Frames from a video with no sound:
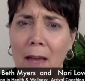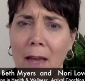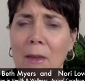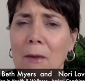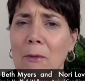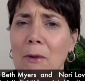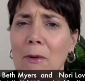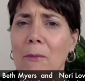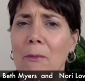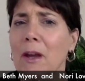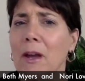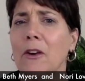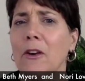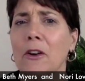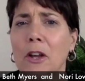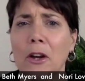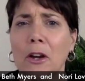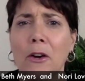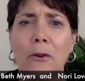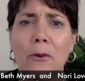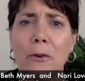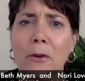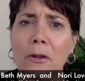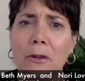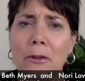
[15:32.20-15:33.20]
I mean, we went on a
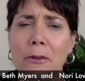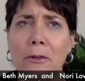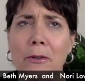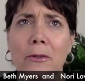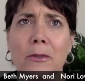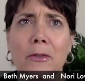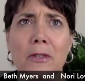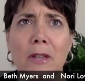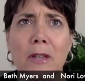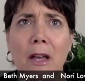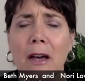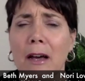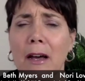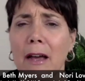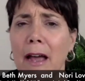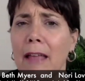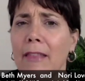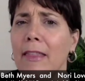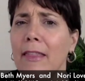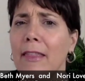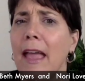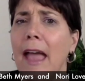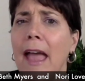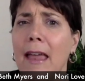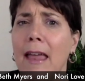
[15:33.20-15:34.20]
cruise at
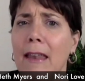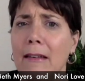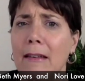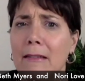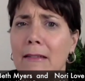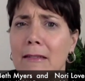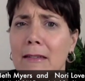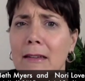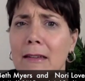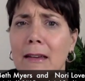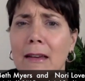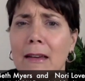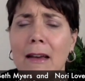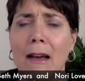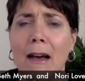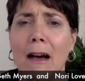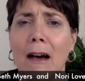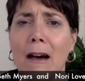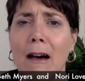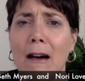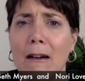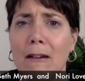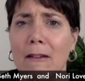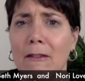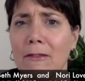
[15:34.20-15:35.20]
the end
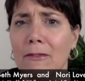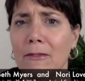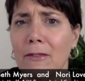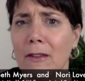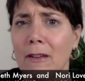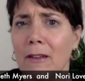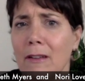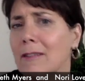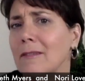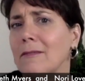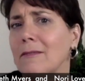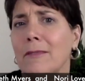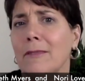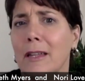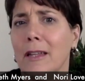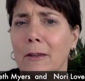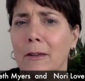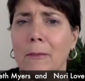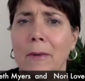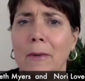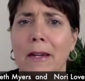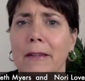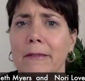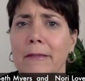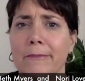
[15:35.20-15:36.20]
of,
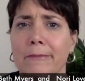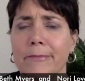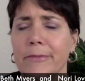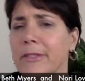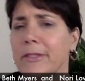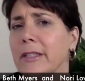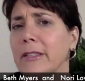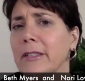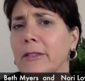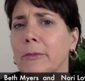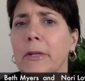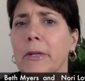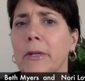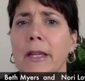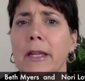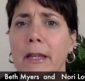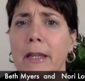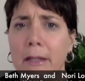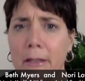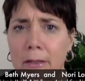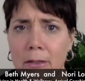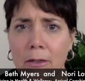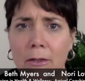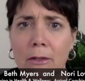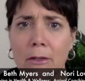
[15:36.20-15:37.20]
my 6
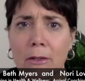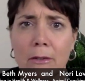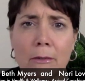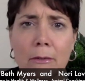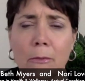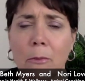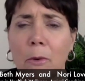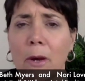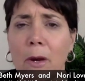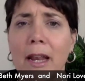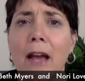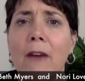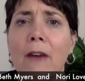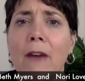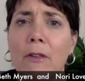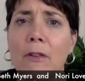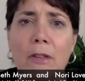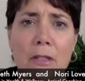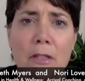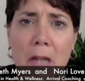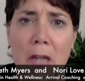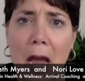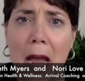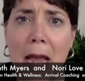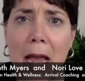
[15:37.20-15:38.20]
weeks or whatever the
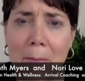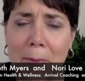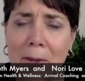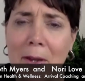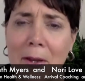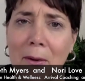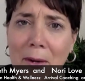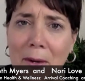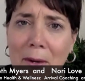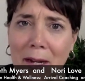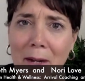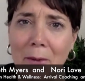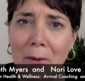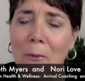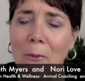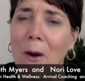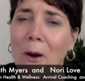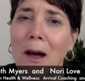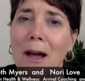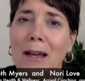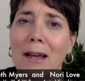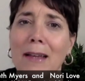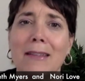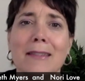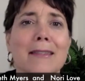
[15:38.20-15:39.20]
time period
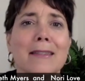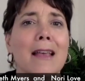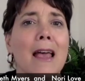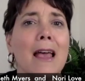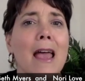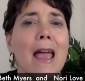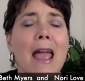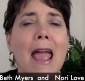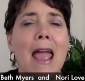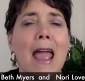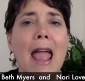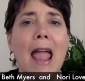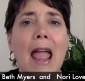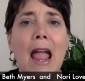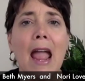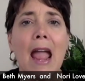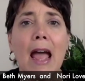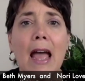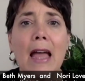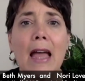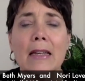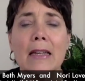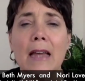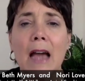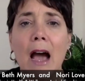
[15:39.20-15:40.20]
was.
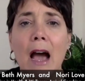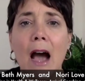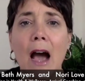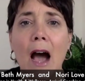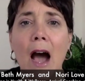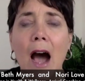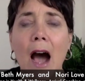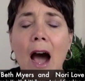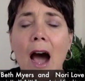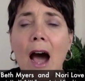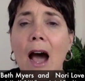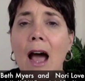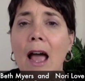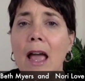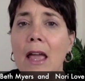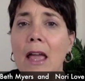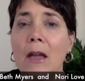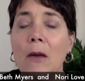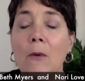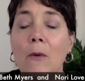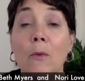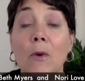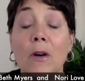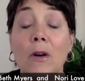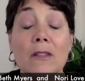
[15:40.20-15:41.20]
And I
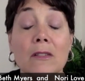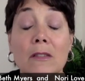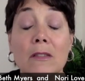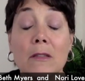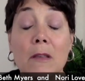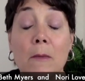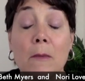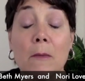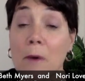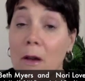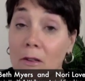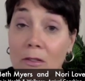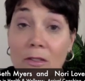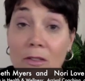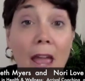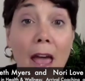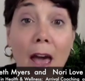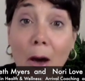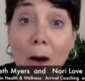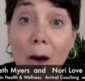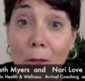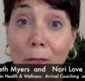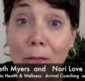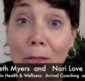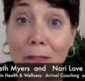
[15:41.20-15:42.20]
was the most
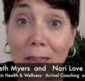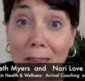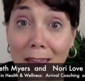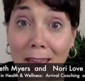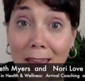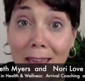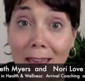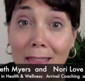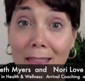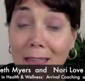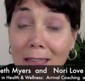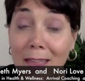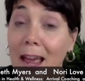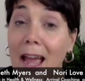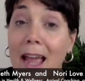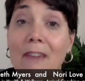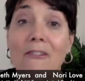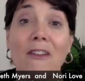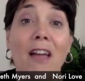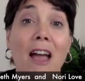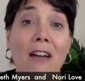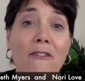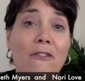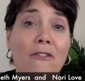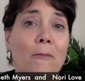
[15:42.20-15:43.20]
healthy that I have
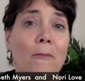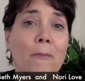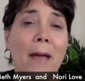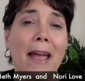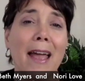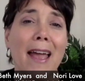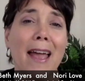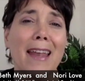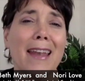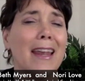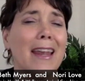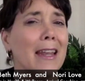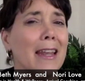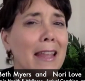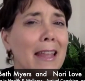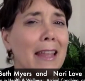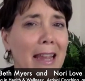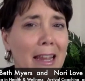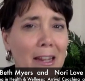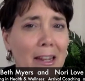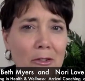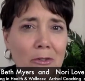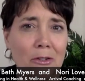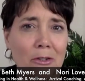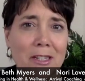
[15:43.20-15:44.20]
ever been. And an
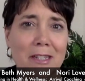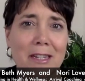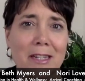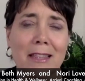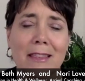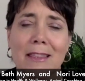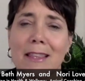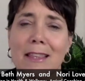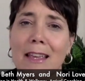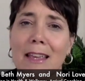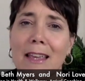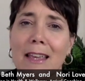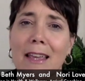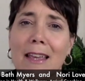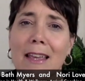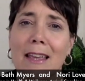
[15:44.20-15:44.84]
interesting thing